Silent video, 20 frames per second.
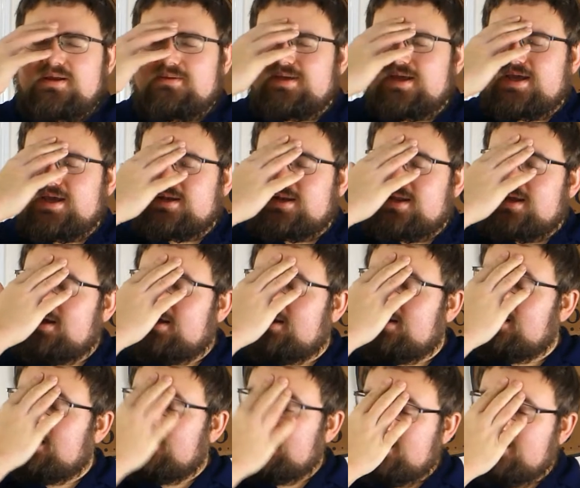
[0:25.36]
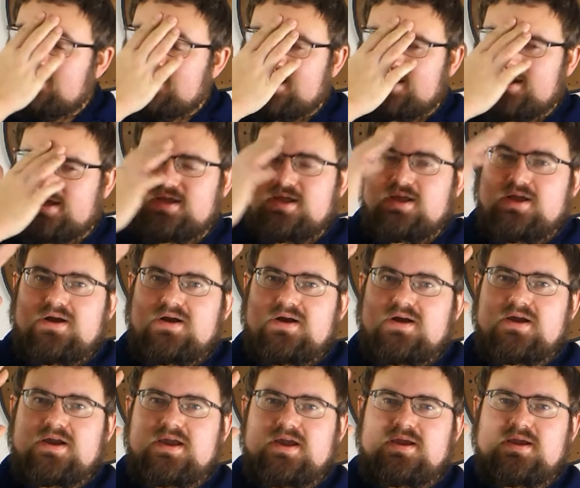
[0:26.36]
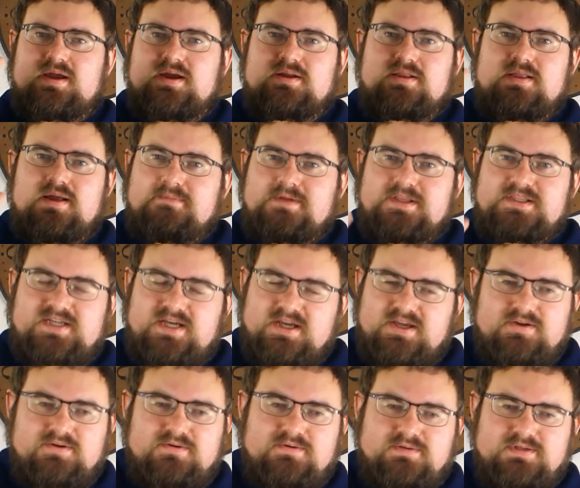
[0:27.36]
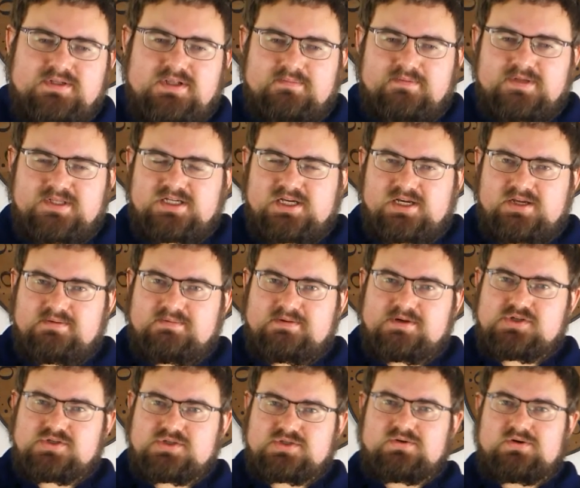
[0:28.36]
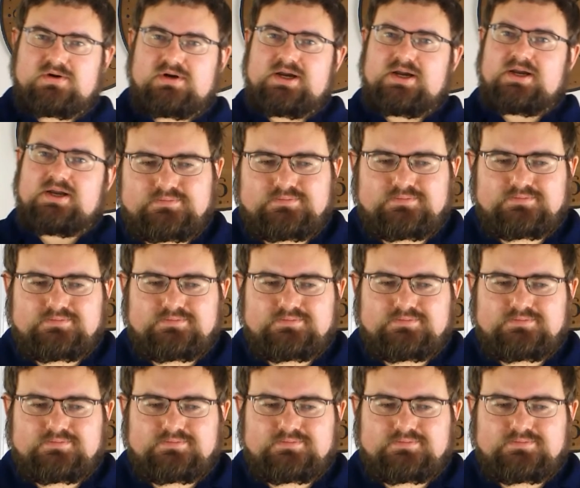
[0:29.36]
Man, okay, okay. Here, let me tell you. Let me tell you my story.